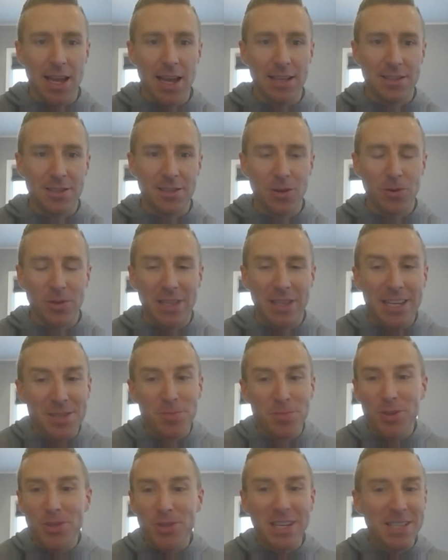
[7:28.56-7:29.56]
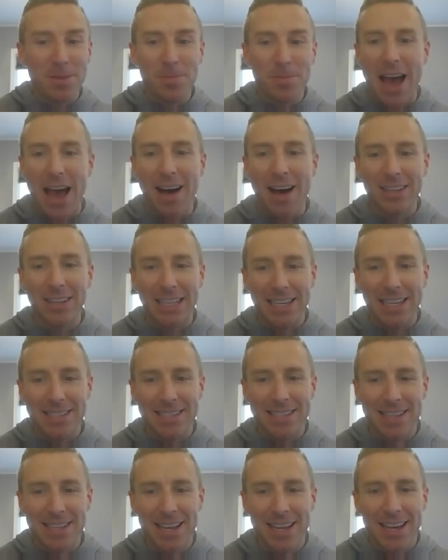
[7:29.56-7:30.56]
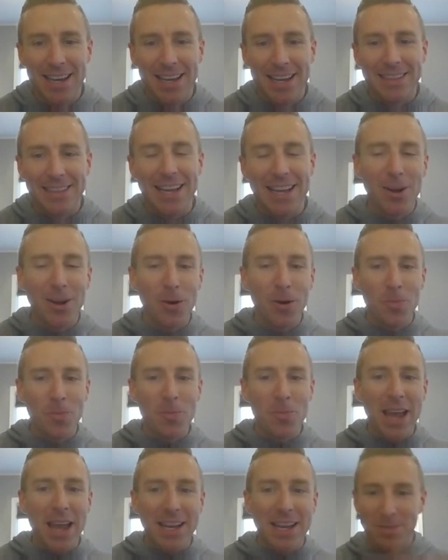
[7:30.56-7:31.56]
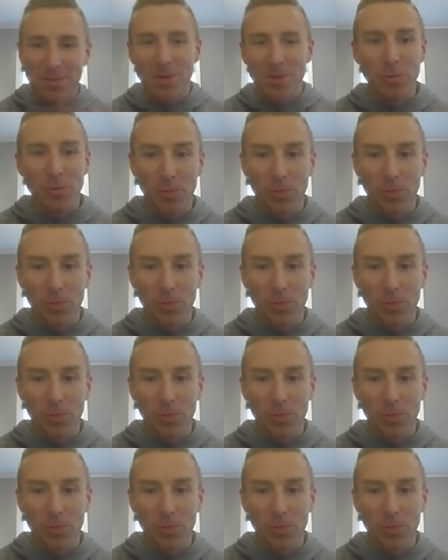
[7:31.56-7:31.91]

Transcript: And so these municipalities, they don't make as much.